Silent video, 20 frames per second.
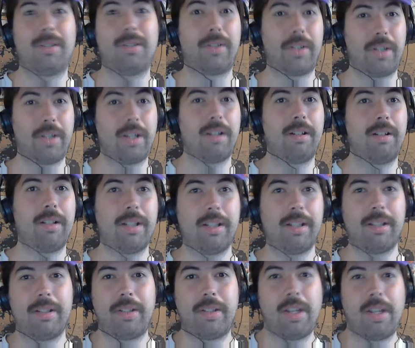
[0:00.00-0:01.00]
tear
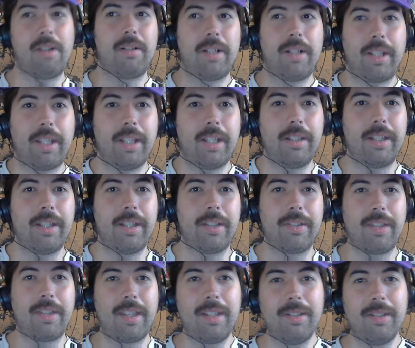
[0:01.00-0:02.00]
an
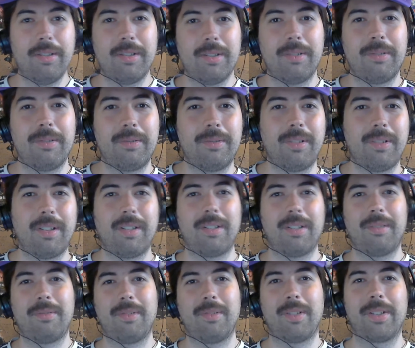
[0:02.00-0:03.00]
Achilles heel
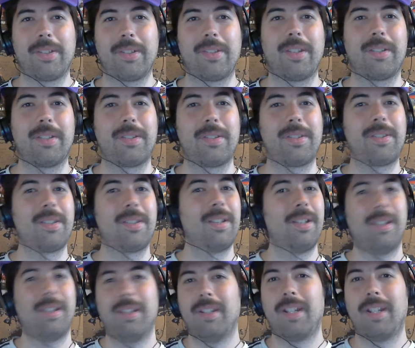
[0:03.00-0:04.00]
for instance?
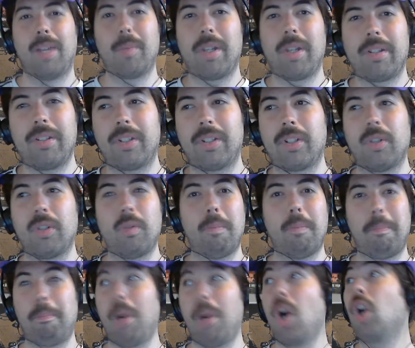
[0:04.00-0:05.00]
I'm not going to go
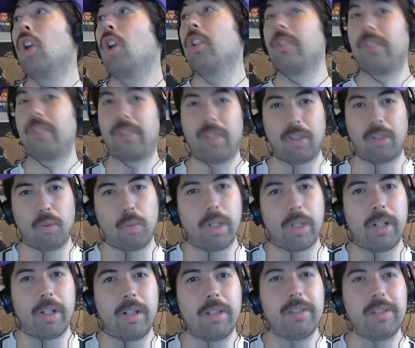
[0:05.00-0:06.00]
balls to the
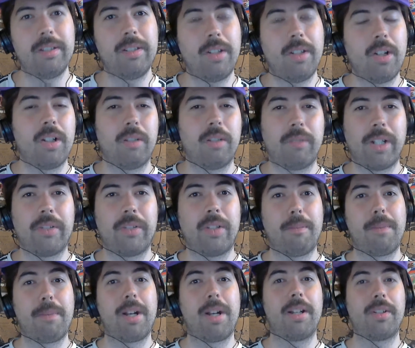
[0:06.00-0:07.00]
wall all around
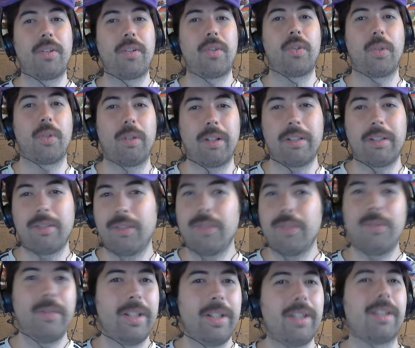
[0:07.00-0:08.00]
Amon Jordan.
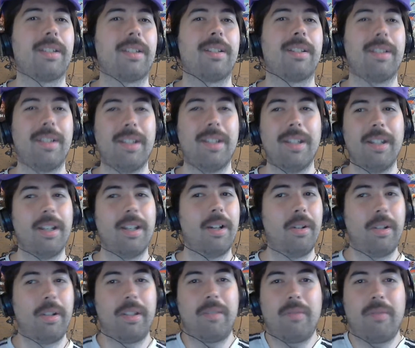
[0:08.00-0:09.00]
No way.
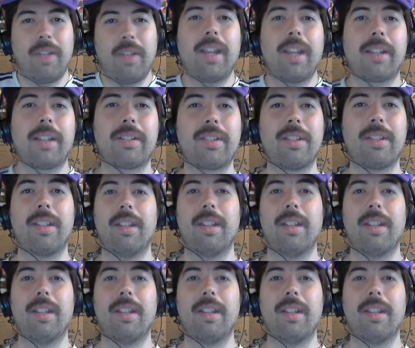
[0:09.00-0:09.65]
In fact,